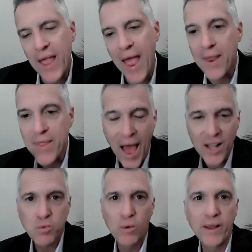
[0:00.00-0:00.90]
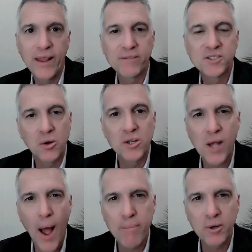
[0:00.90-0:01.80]
And that's when we give
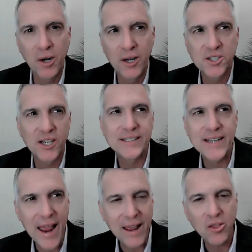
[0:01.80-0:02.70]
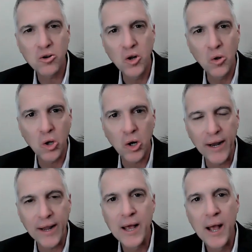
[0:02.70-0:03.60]
students opportunities to take their new
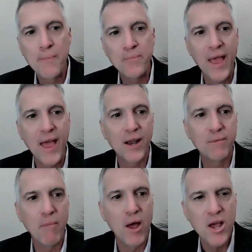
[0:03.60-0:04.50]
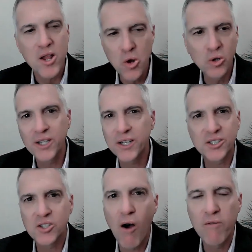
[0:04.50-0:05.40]
learning and use it to
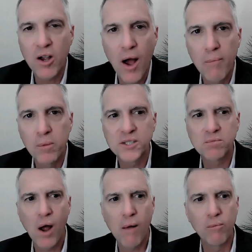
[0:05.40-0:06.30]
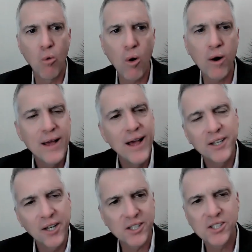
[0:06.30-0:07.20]
solve a complex problem, or
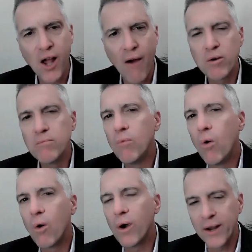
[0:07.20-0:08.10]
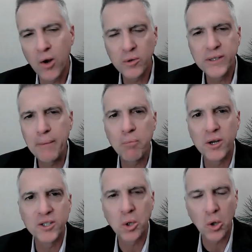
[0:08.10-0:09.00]
to discover more and go
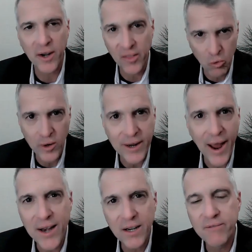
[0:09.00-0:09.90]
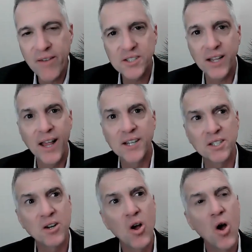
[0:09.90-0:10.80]
deeper into learning through a guided
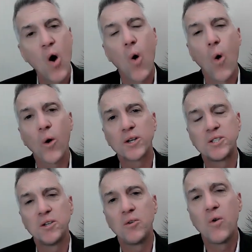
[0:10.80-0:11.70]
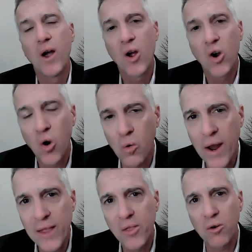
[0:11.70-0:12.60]
investigation, or to
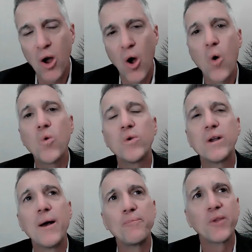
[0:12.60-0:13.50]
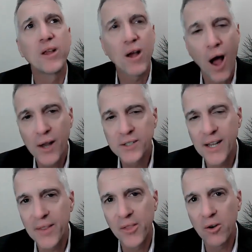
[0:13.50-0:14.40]
create their own
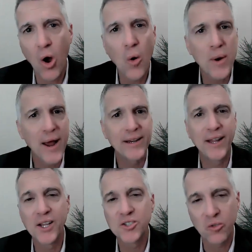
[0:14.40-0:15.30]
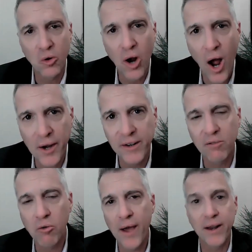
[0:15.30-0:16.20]
content, their own ideas through
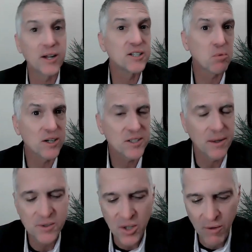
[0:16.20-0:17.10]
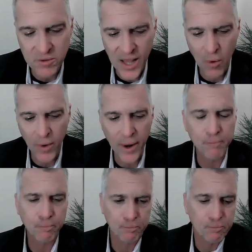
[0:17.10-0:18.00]
cognitive writing, express themselves that way.